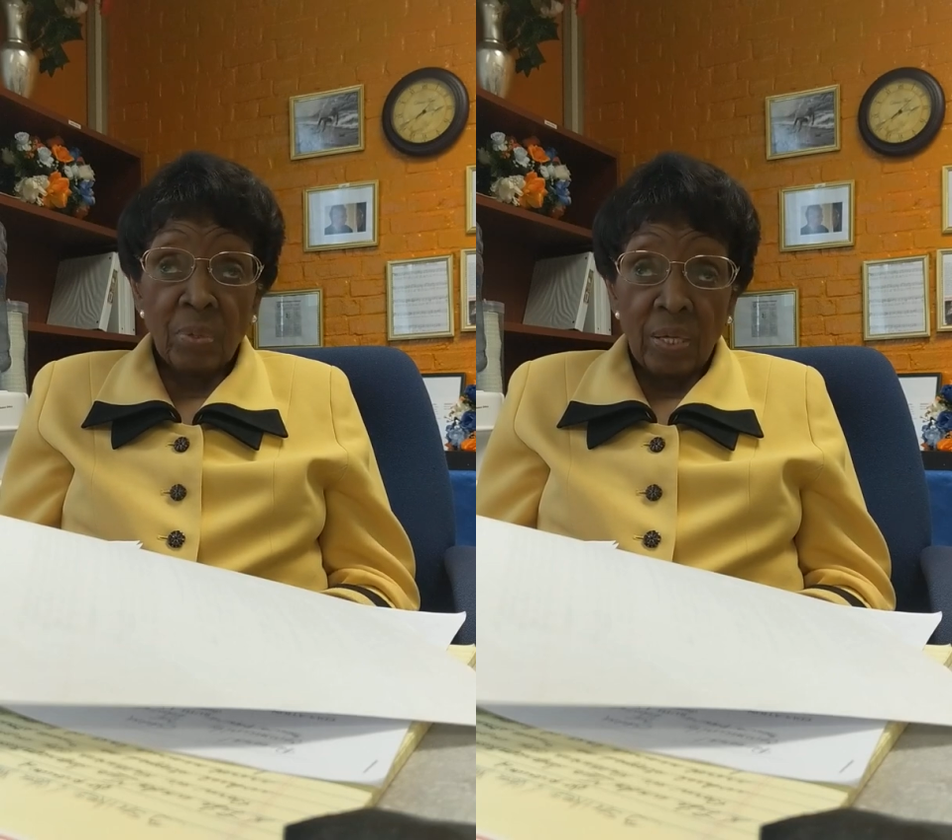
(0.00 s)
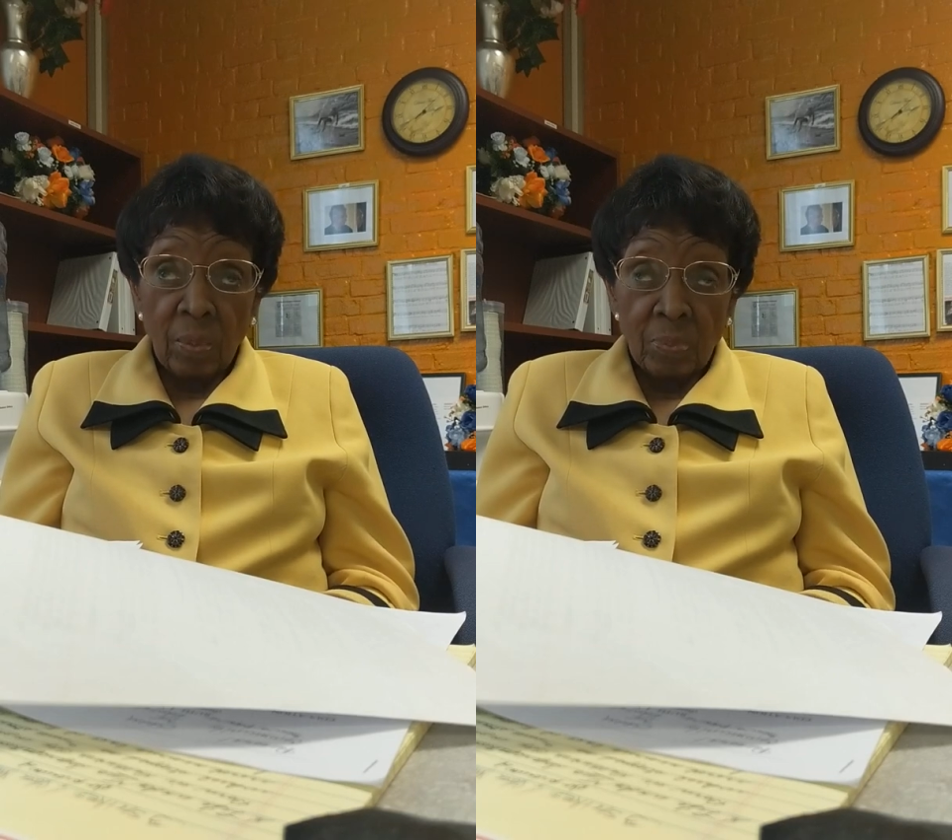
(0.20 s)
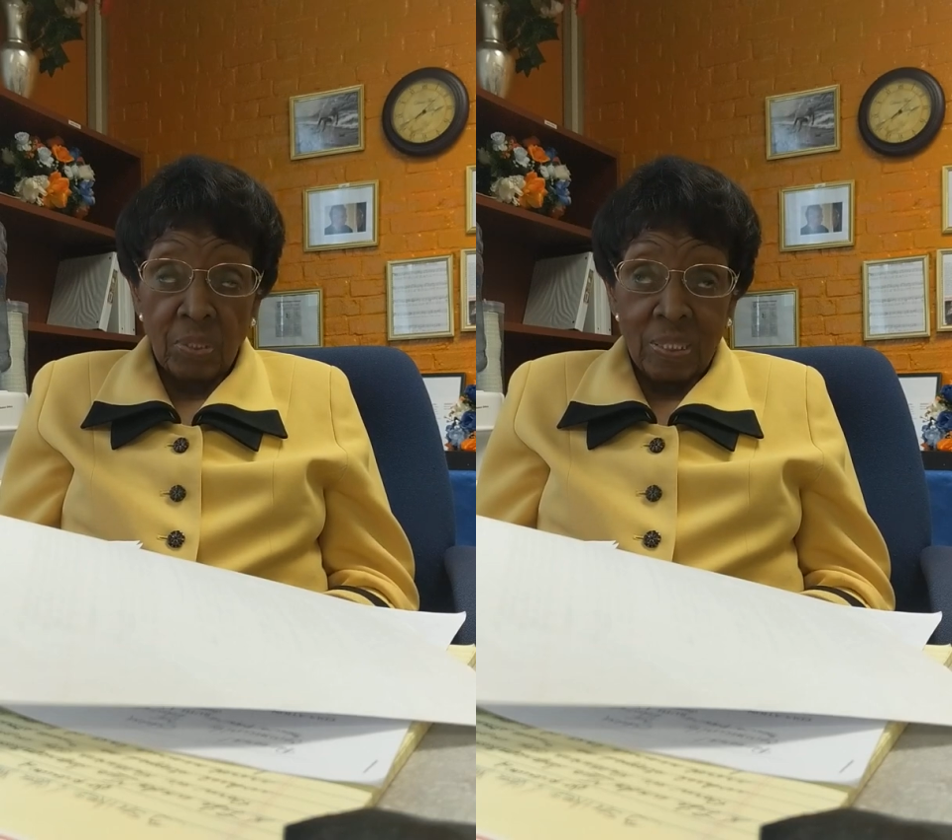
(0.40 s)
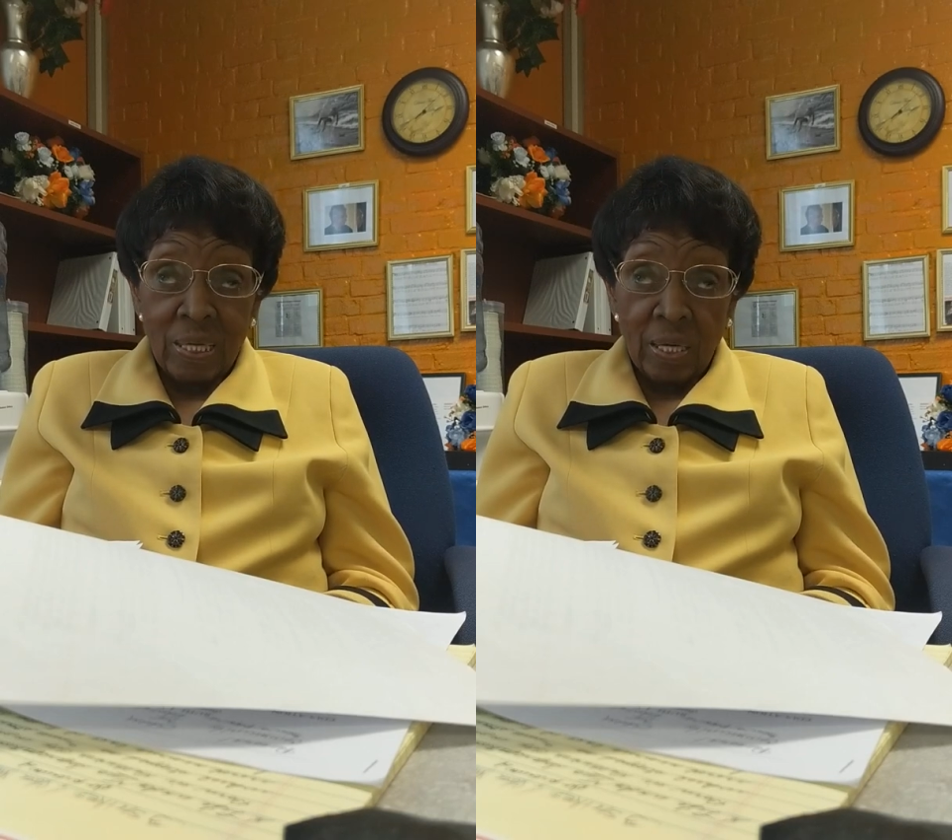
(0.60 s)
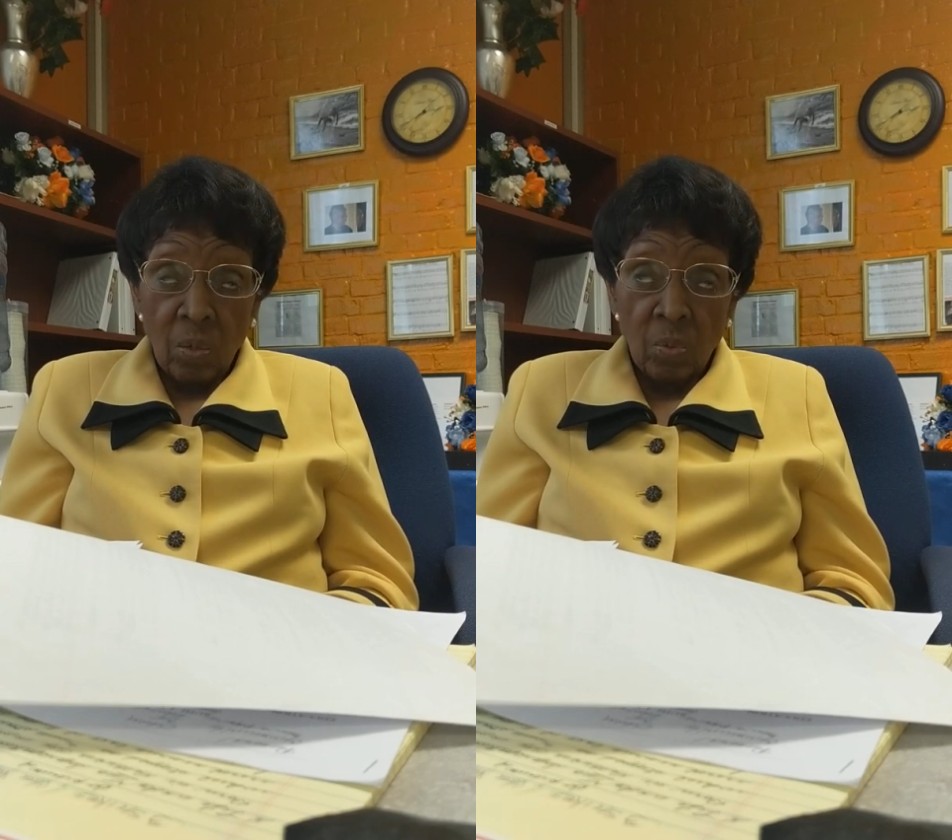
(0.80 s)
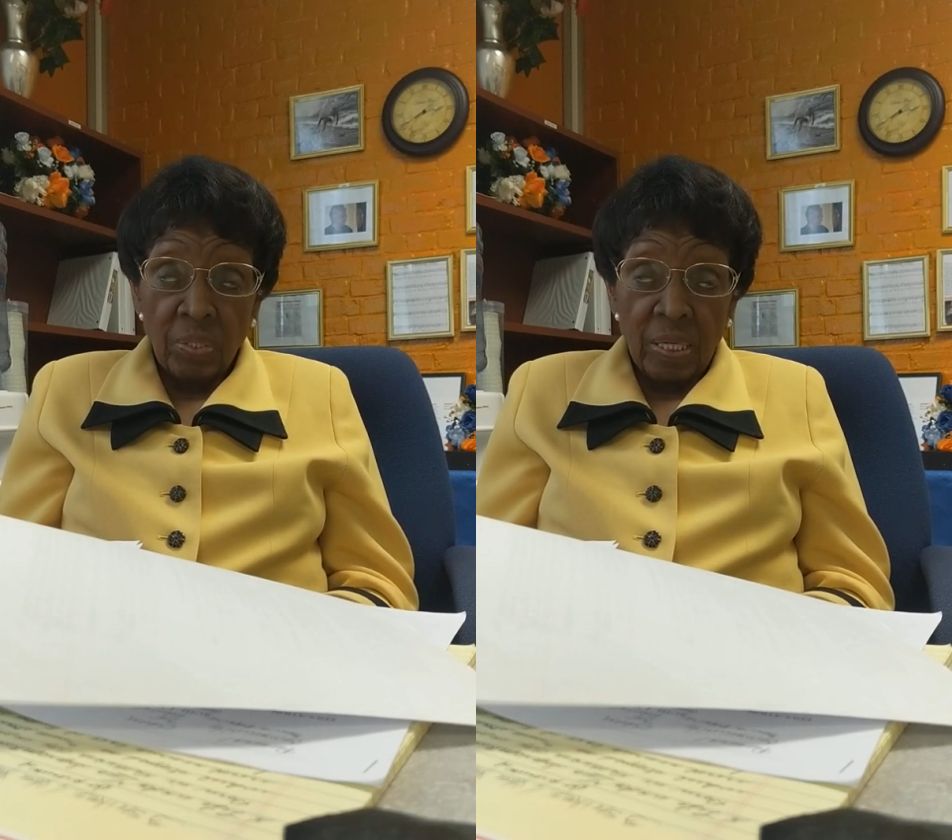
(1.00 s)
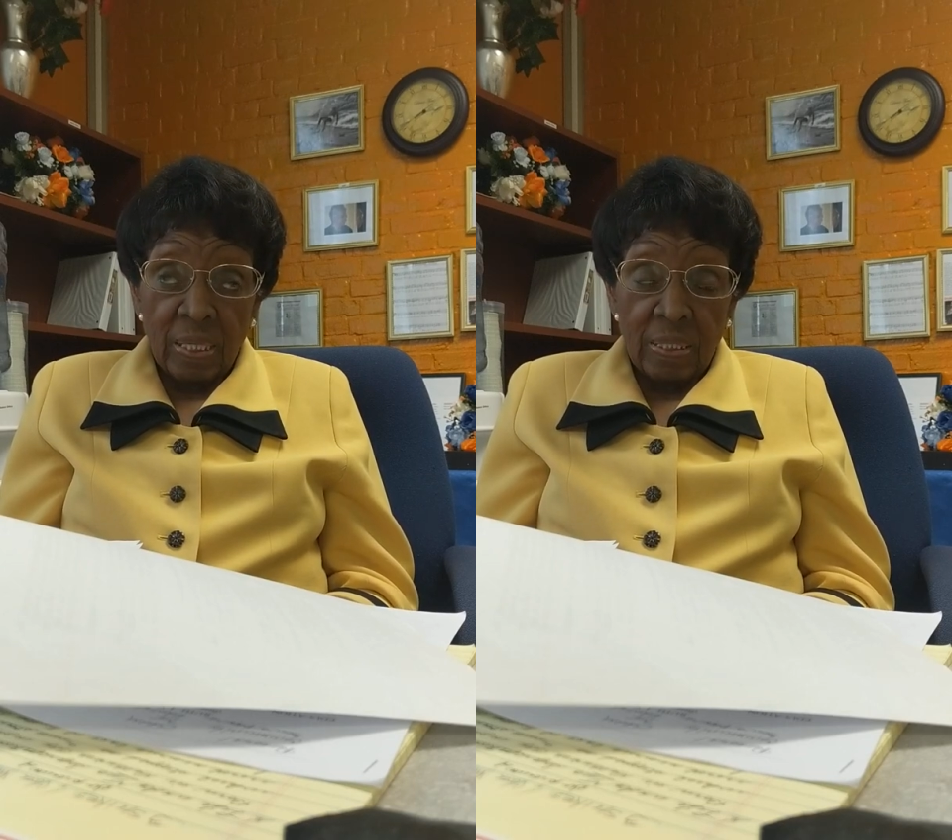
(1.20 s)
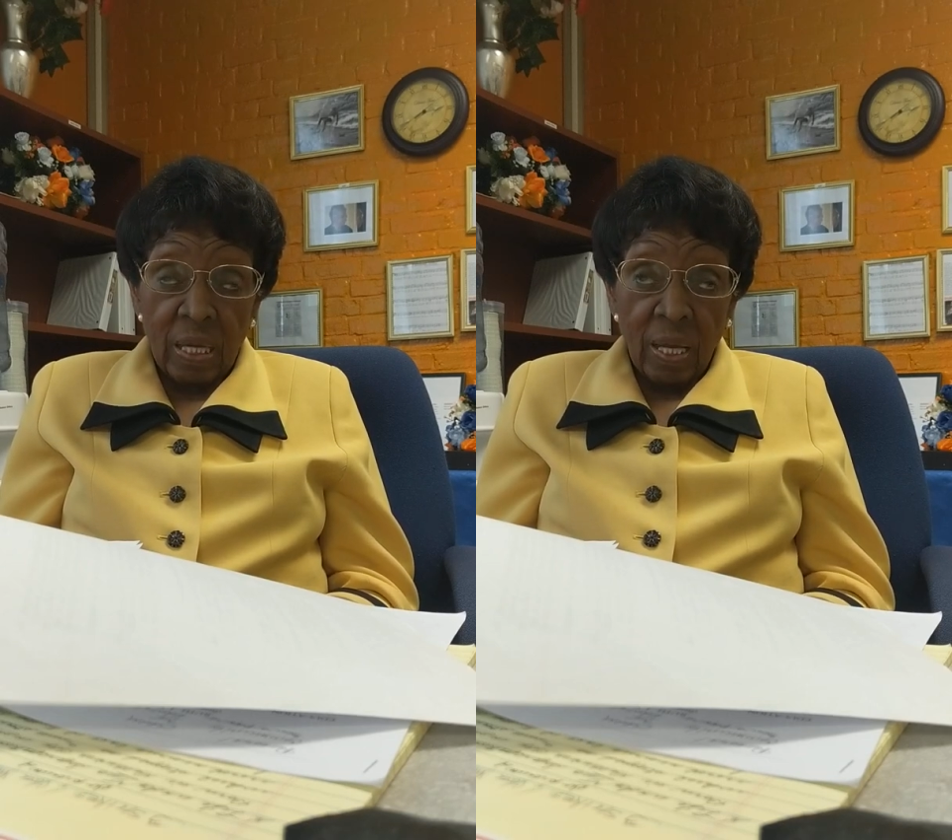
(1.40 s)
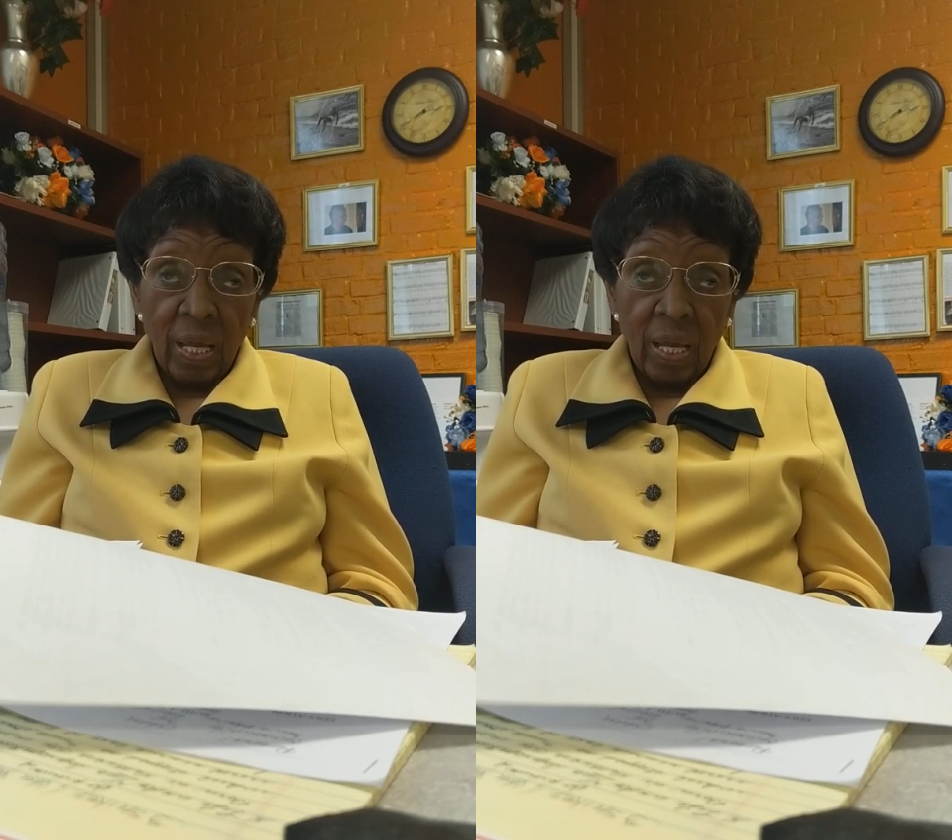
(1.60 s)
be up to date on things,